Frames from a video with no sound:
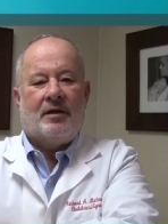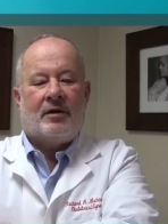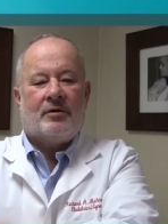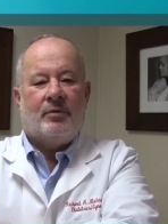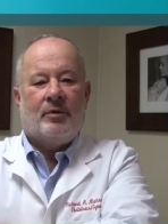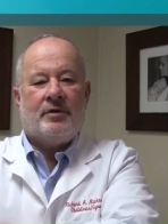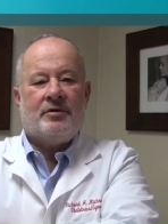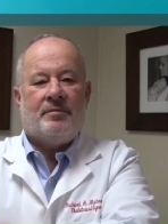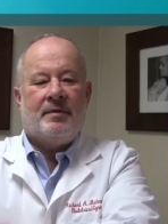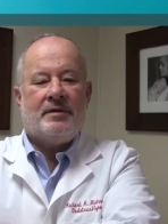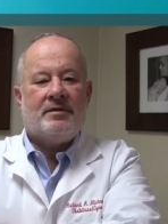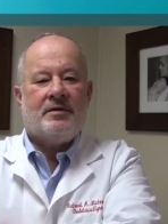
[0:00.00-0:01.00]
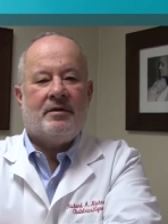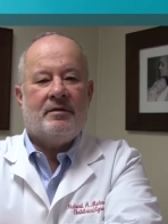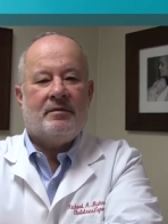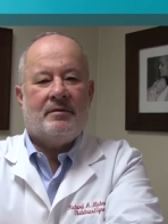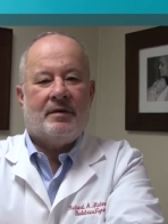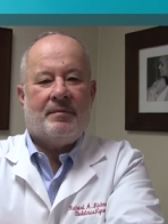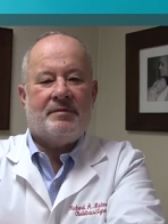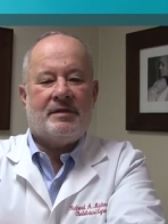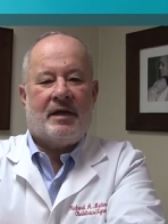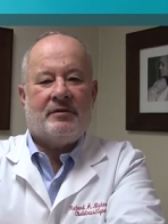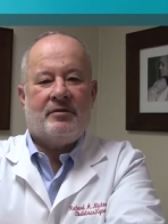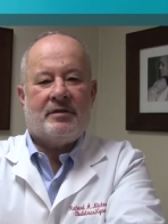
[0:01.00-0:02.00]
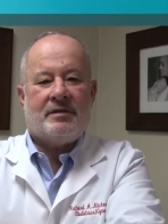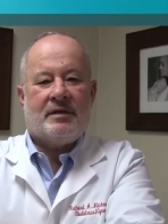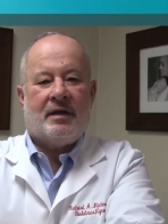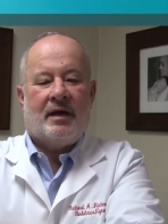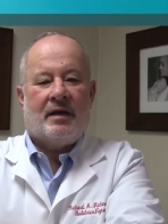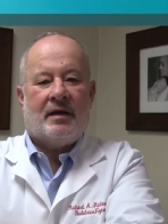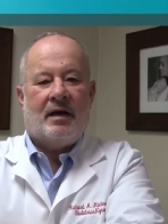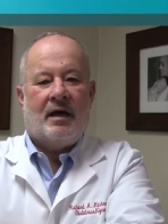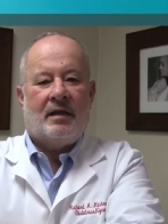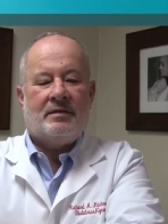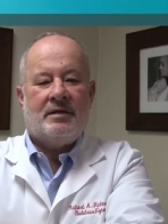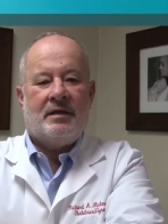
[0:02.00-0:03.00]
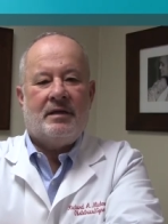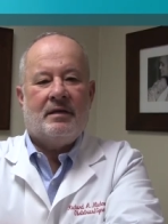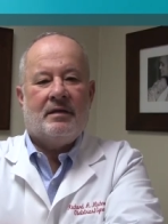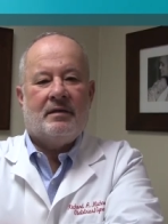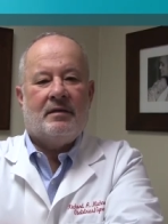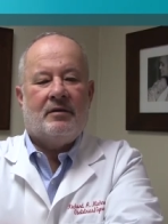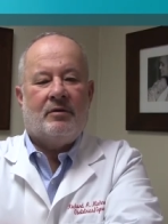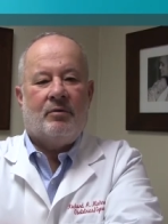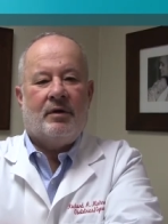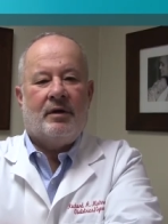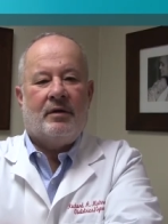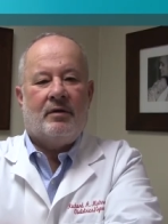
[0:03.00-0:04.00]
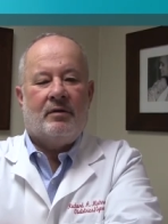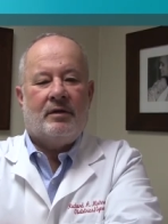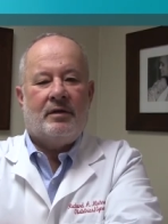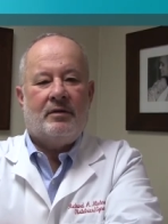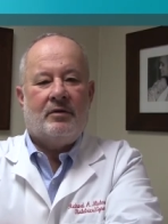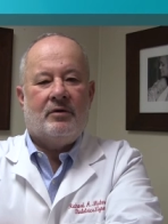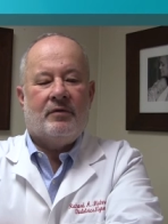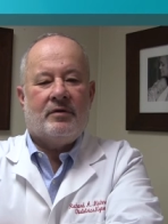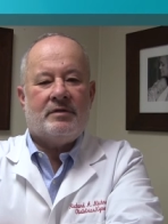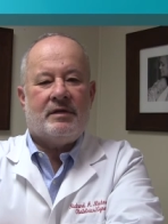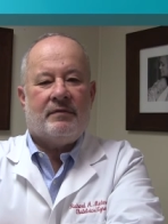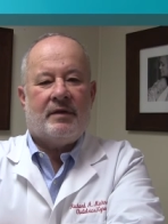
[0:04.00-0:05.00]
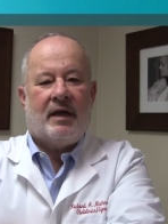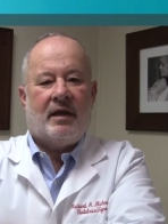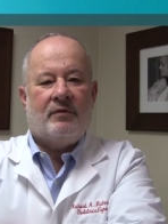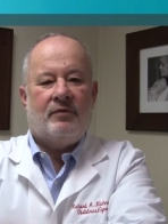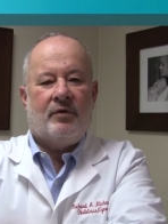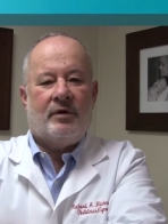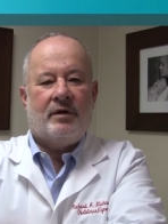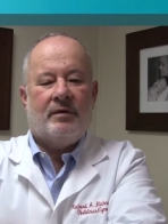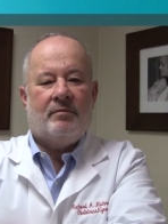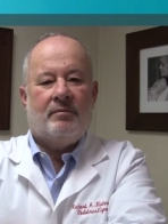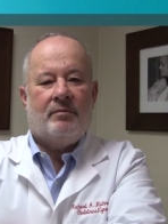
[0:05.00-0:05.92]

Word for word: Doctor Richard Michener, obstetrics and gynecology, the one and only University of California,